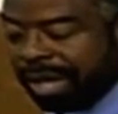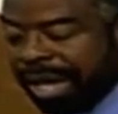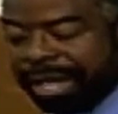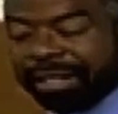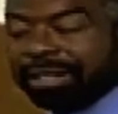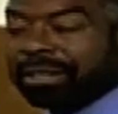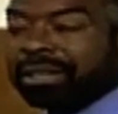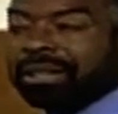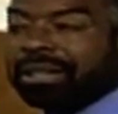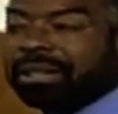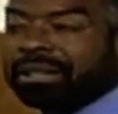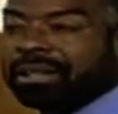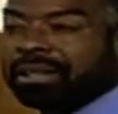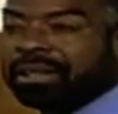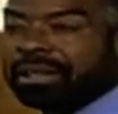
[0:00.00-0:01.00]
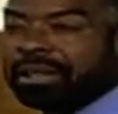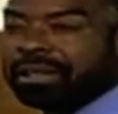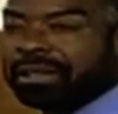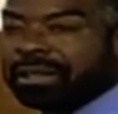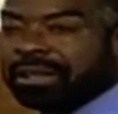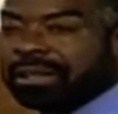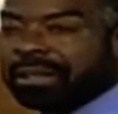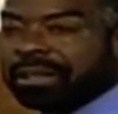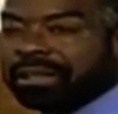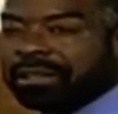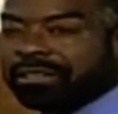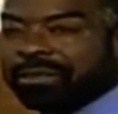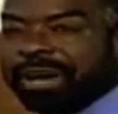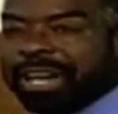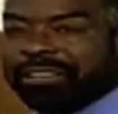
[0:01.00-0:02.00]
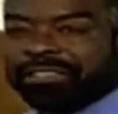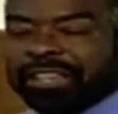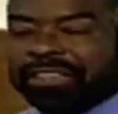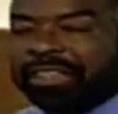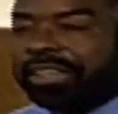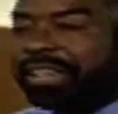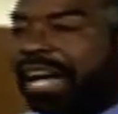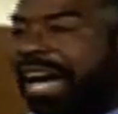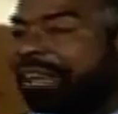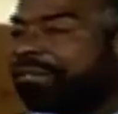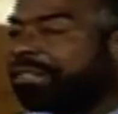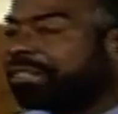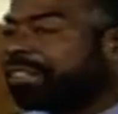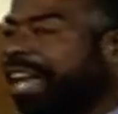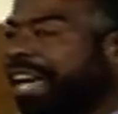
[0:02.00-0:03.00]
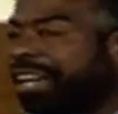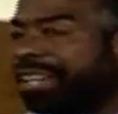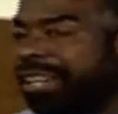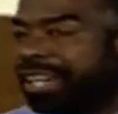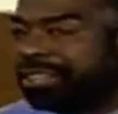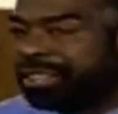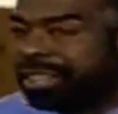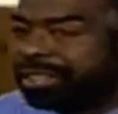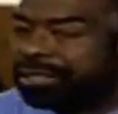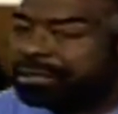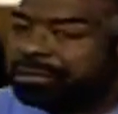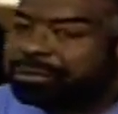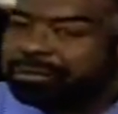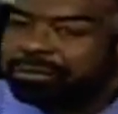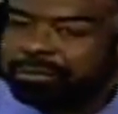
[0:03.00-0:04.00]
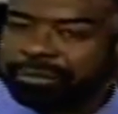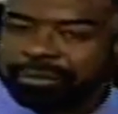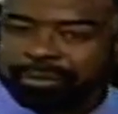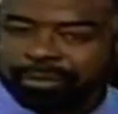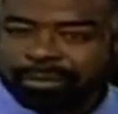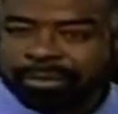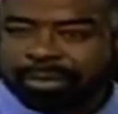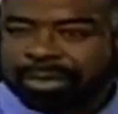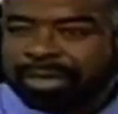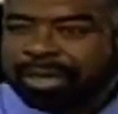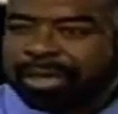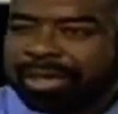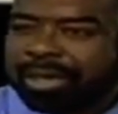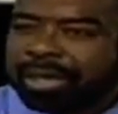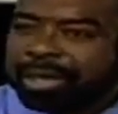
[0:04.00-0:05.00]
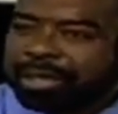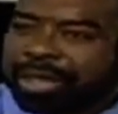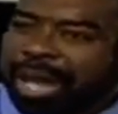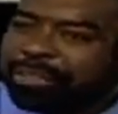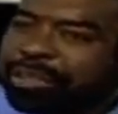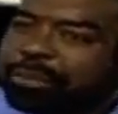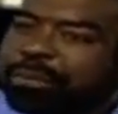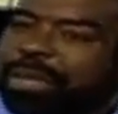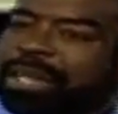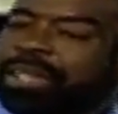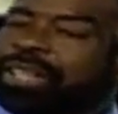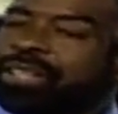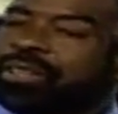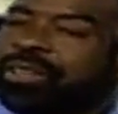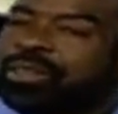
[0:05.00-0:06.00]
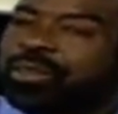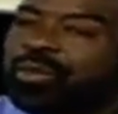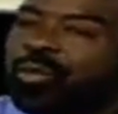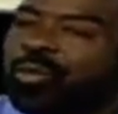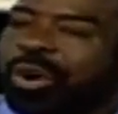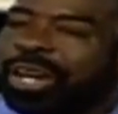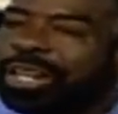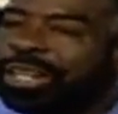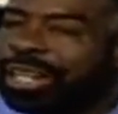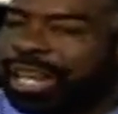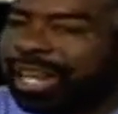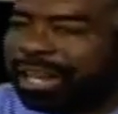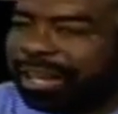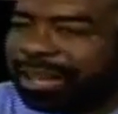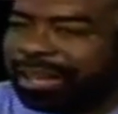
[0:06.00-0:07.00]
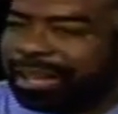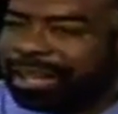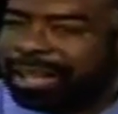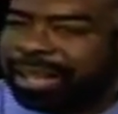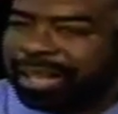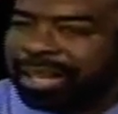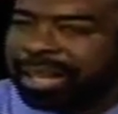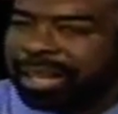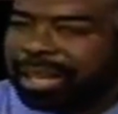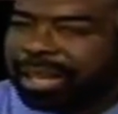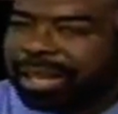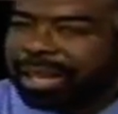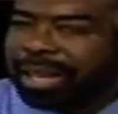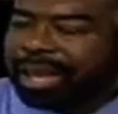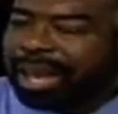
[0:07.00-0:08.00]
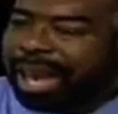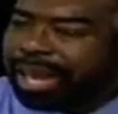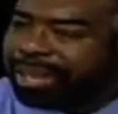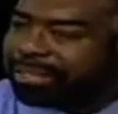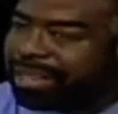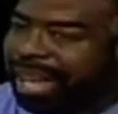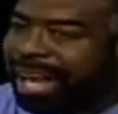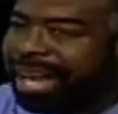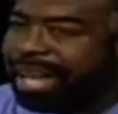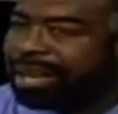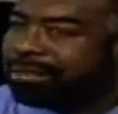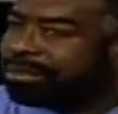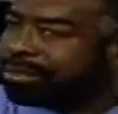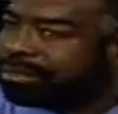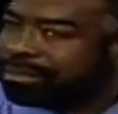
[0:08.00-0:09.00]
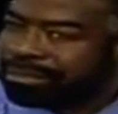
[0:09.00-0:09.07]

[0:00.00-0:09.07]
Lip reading: And somebody said that life is like an onion. You have to peel it one layer at a time.